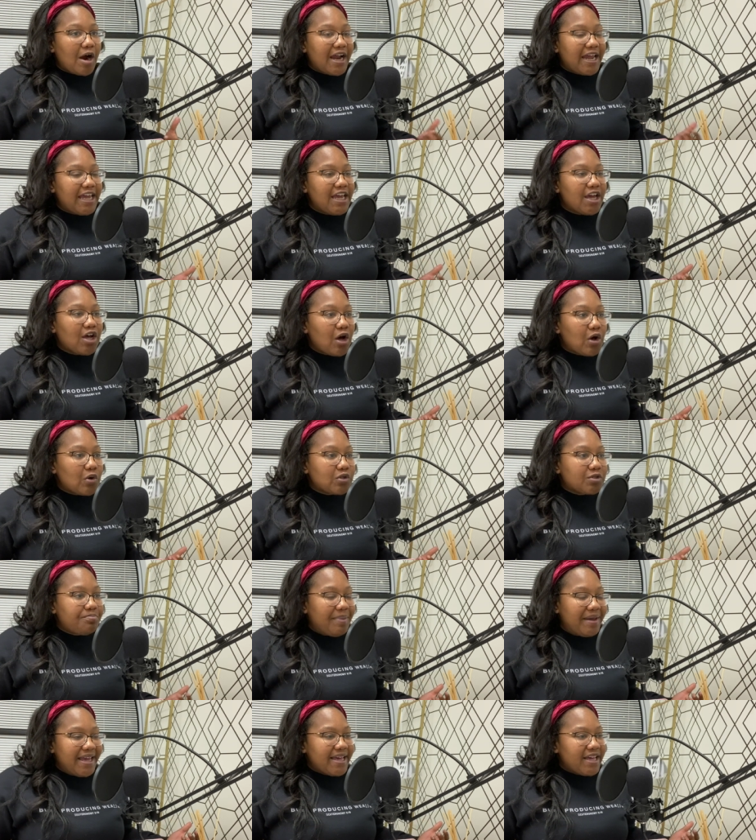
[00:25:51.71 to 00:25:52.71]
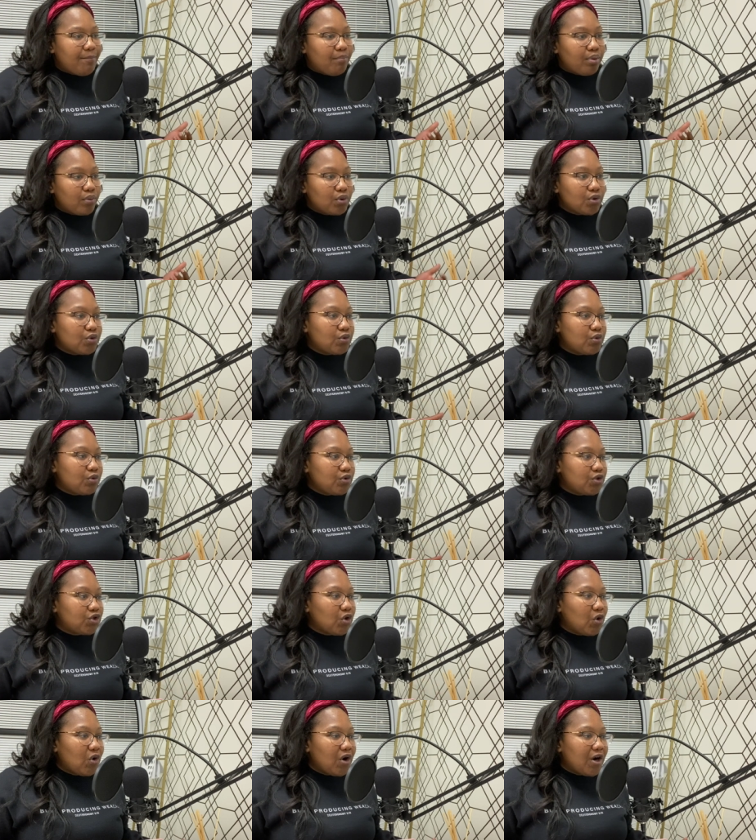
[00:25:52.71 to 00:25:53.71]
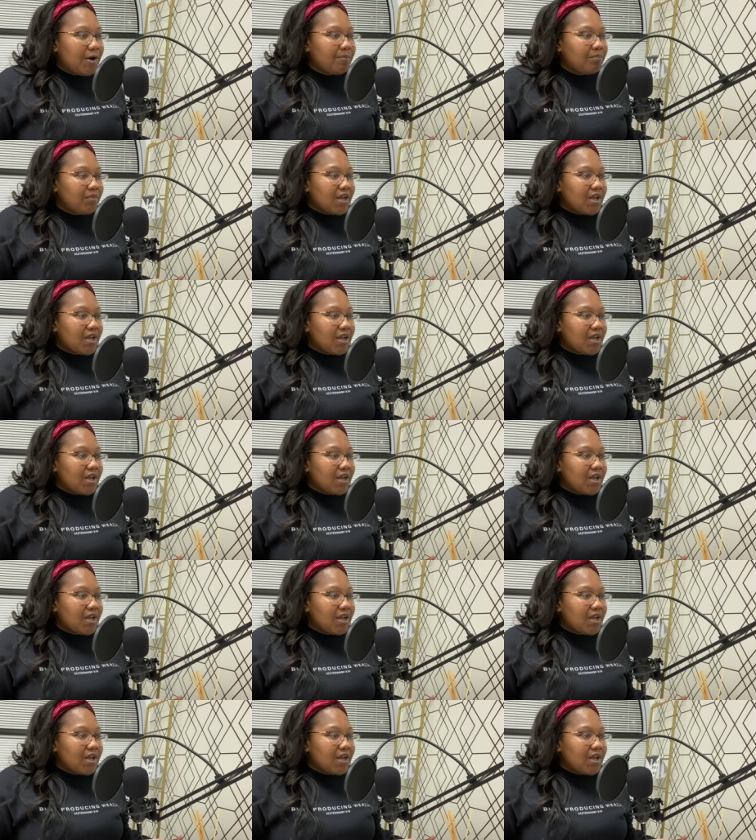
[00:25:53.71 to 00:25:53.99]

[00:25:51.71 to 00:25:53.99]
egos being bruised, or